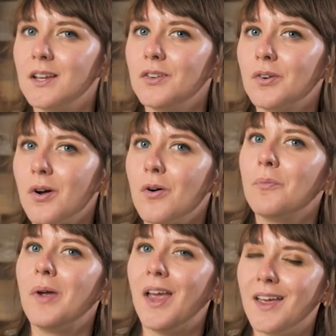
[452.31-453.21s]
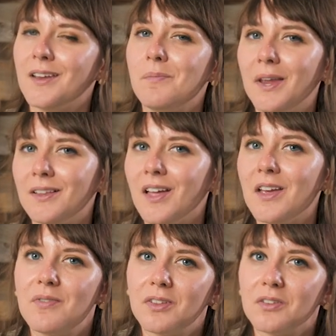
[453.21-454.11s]
your home and make
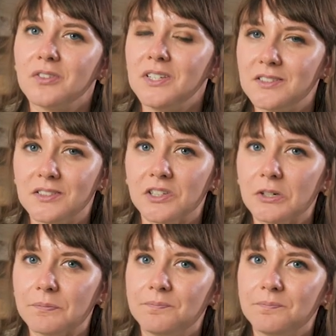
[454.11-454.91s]
life a little easier.